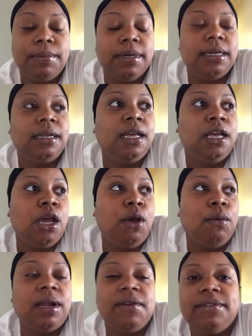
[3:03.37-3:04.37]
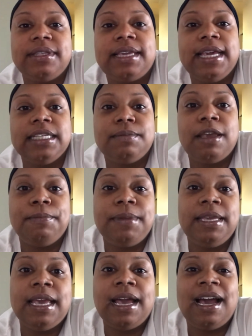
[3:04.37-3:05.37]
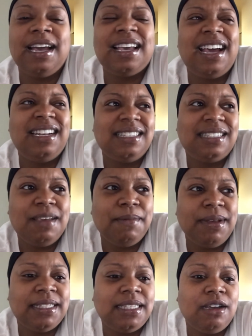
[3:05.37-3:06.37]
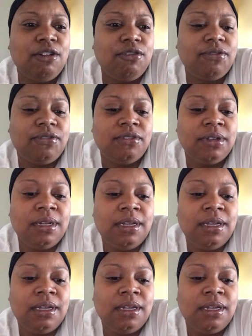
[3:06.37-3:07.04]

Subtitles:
But whatever the case may be, I kind of see myself,